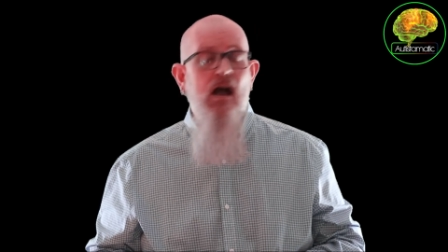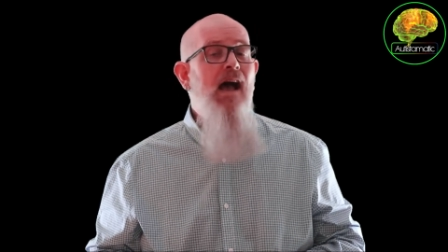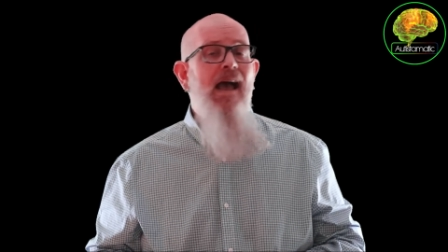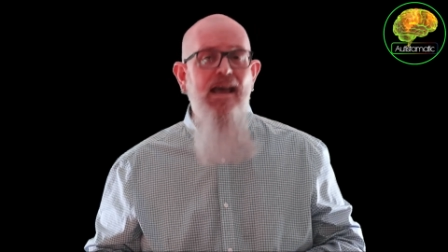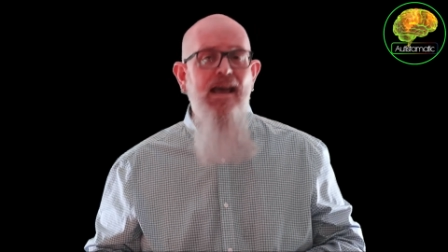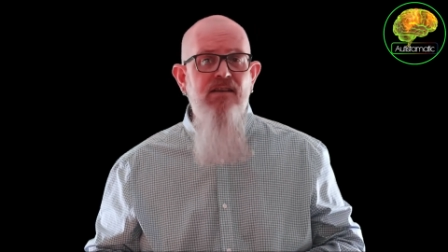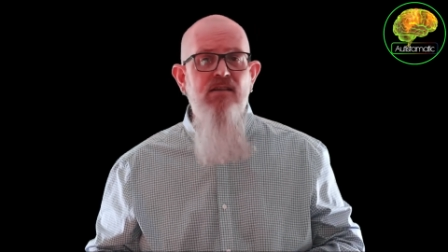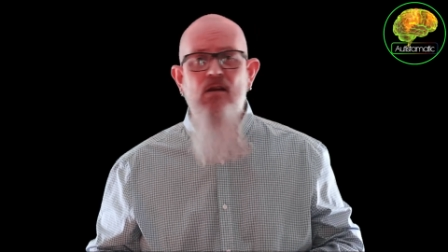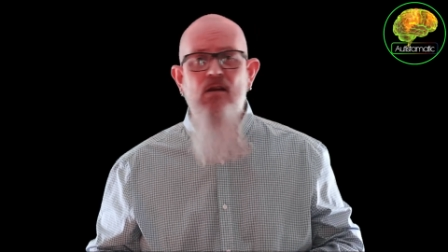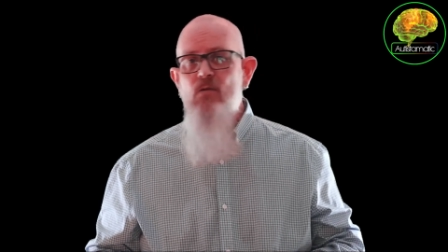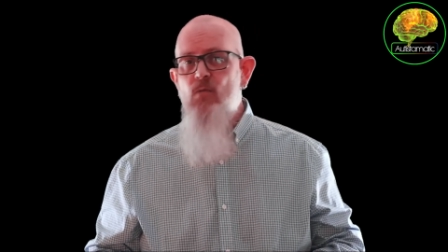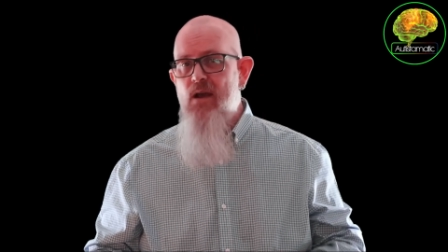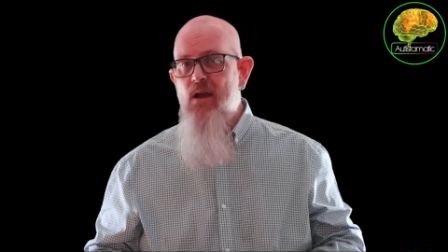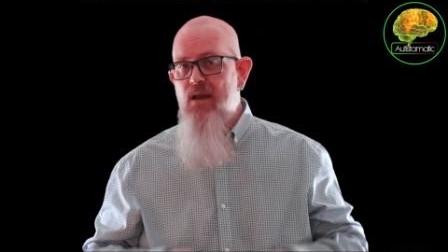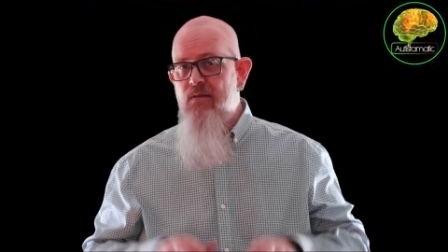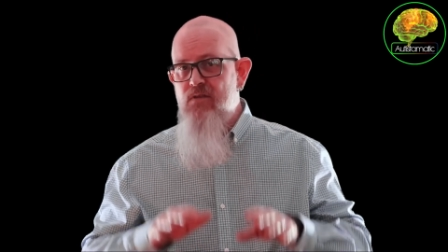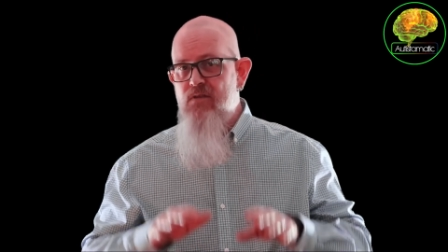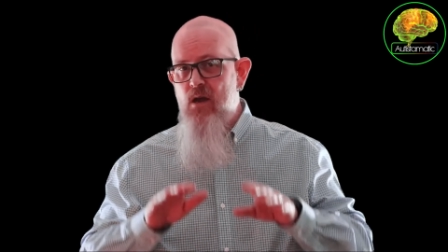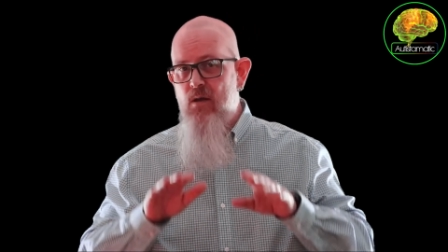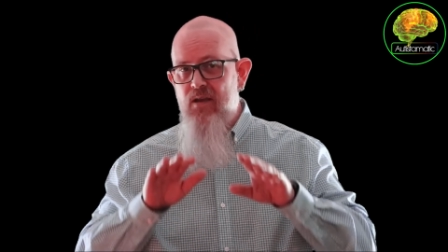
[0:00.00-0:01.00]
I had no
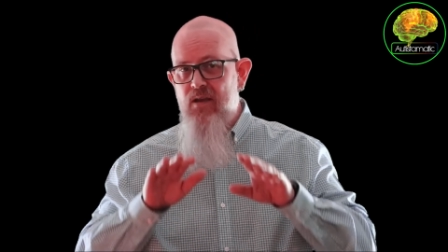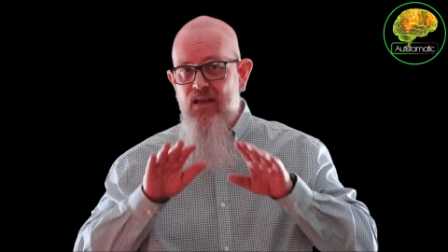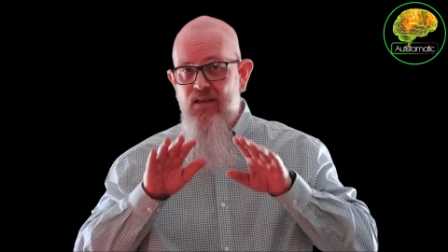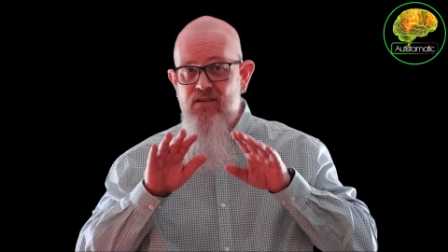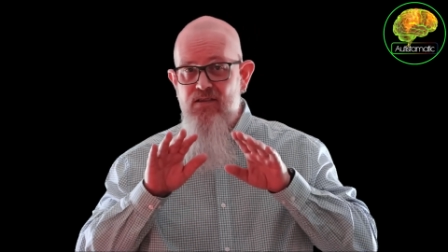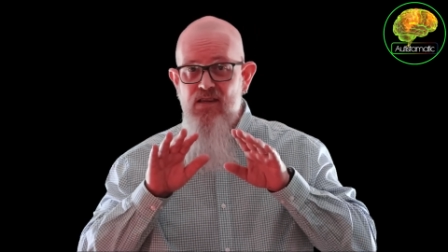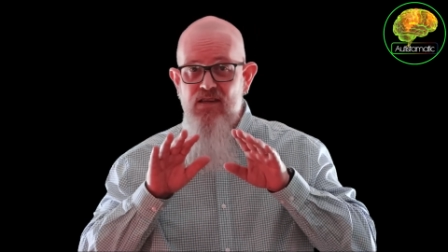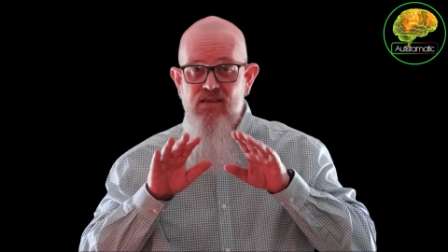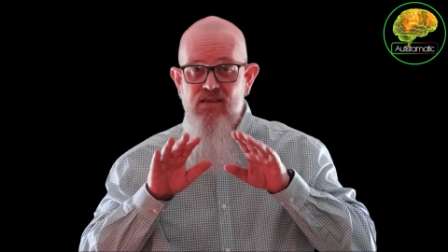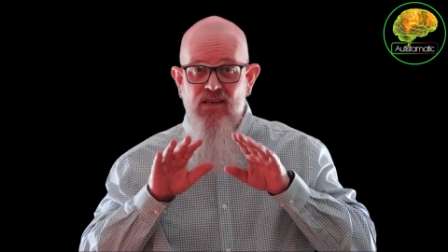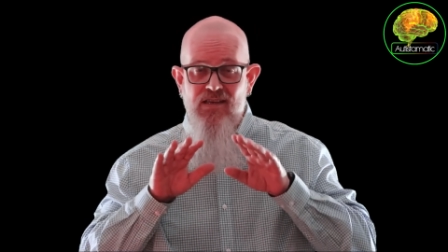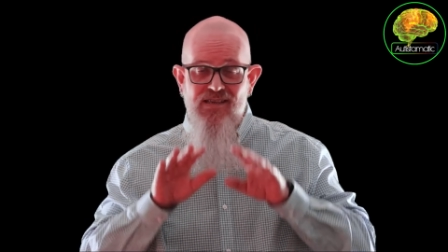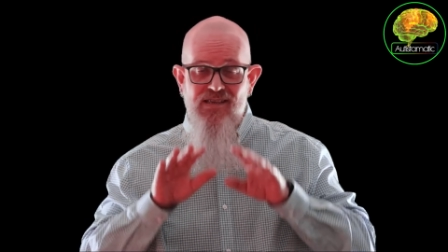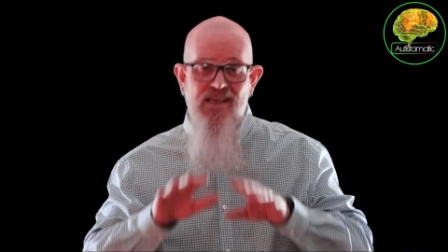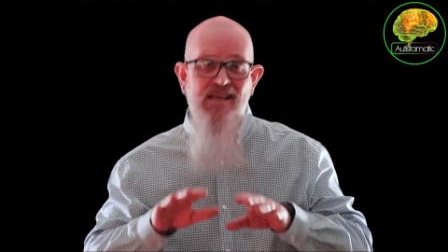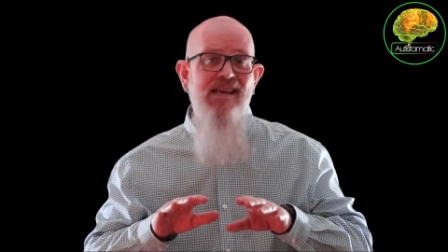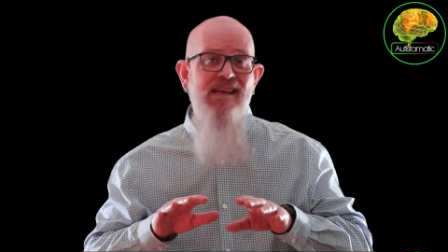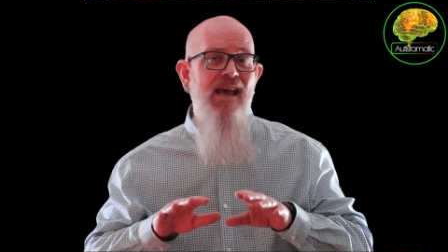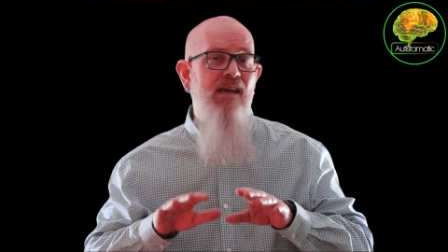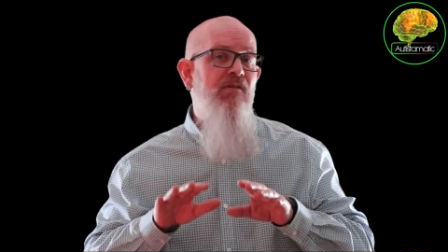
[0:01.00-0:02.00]
way of knowing, and since I
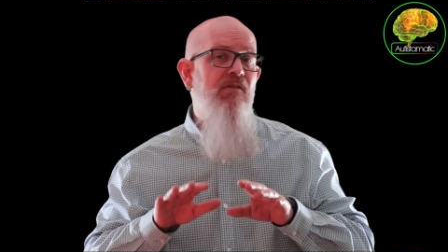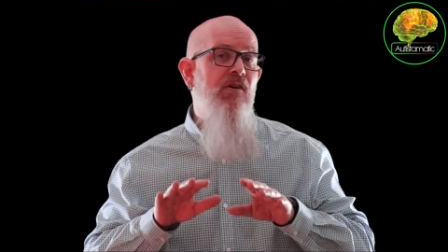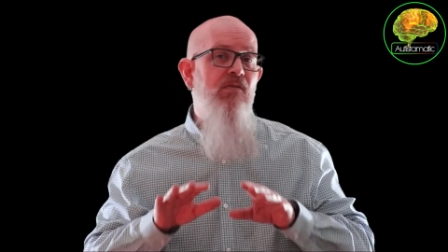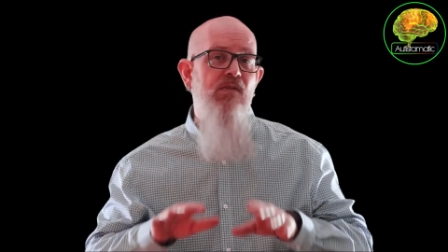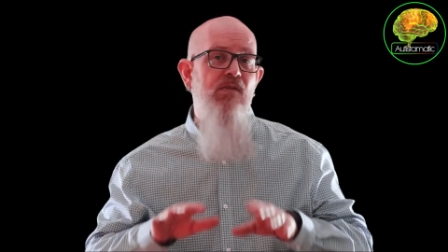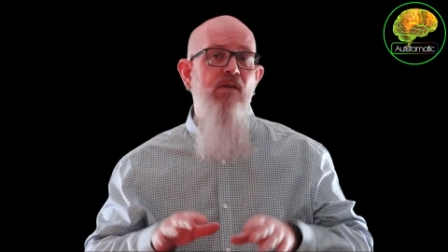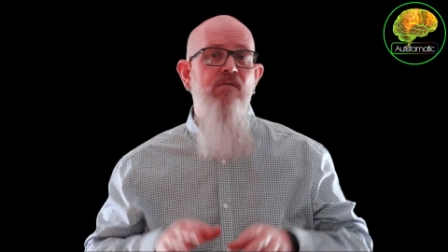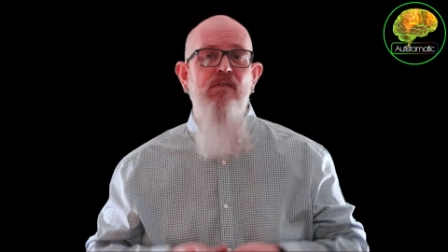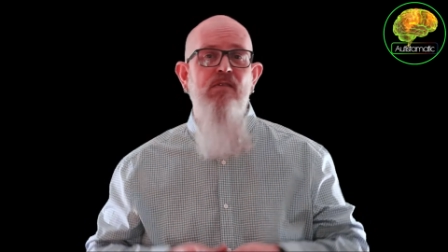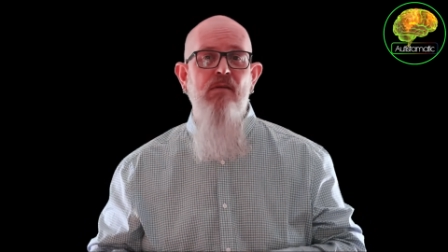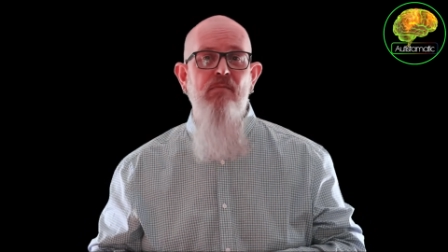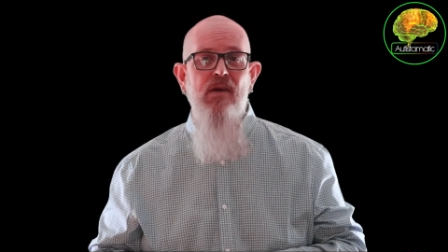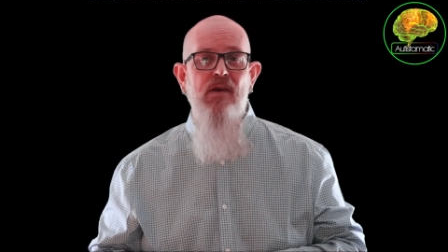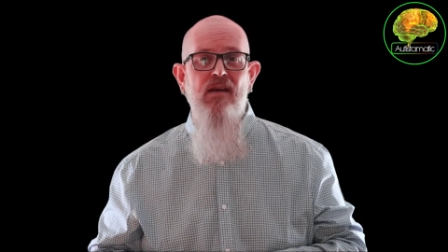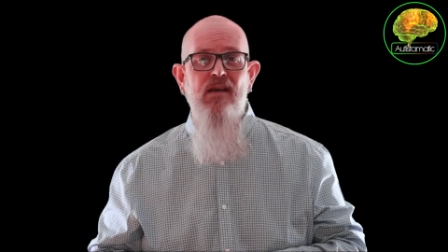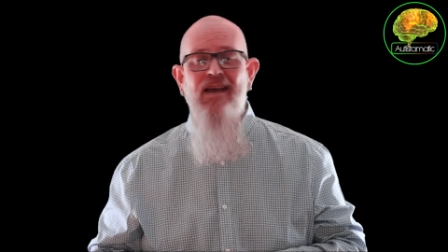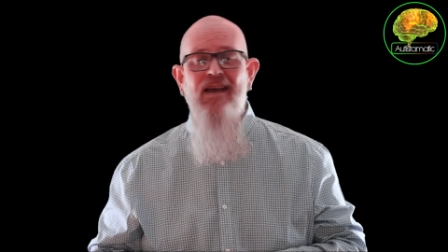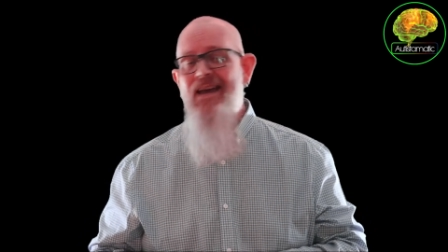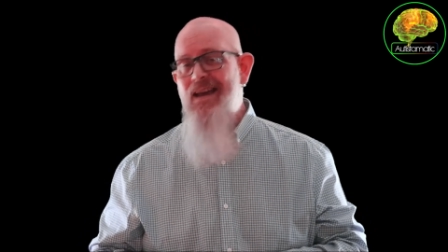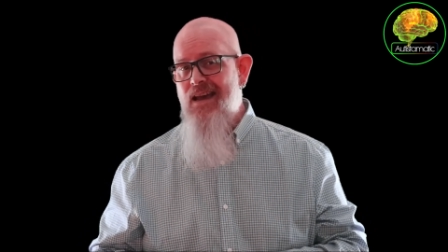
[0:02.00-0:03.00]
didn't have her phone
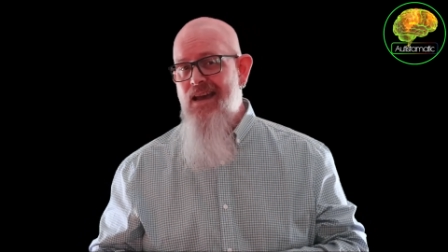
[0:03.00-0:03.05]
number,